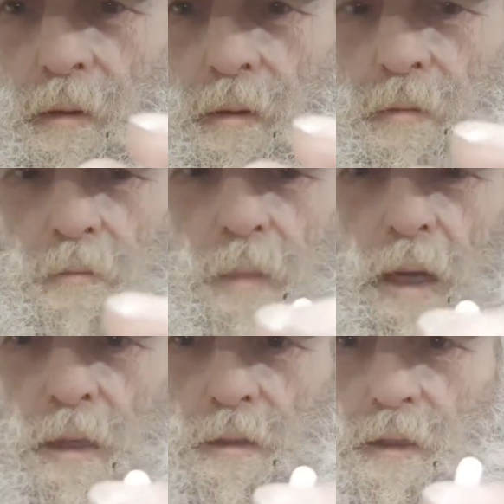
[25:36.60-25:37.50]

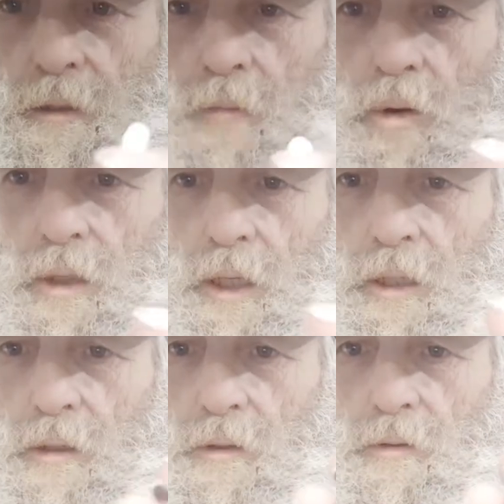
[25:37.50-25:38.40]
been
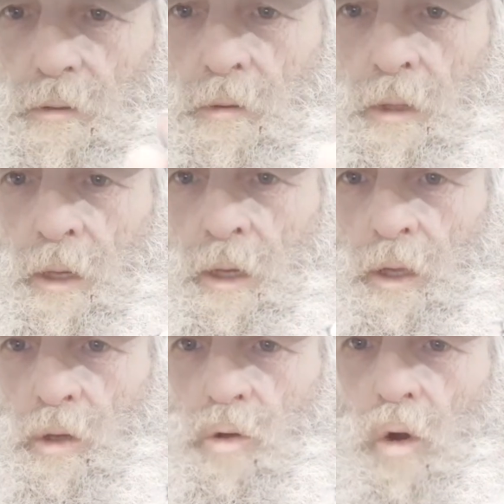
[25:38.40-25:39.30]
smoking
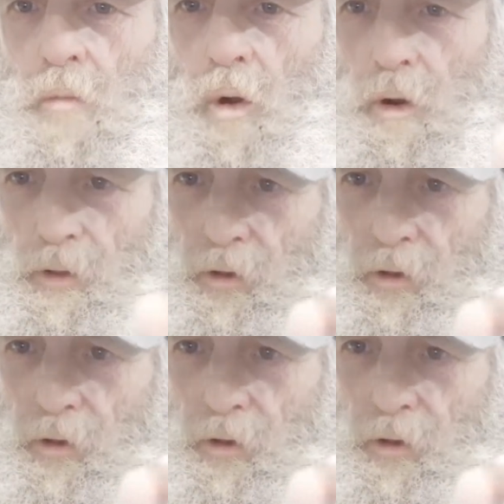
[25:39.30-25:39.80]
no more than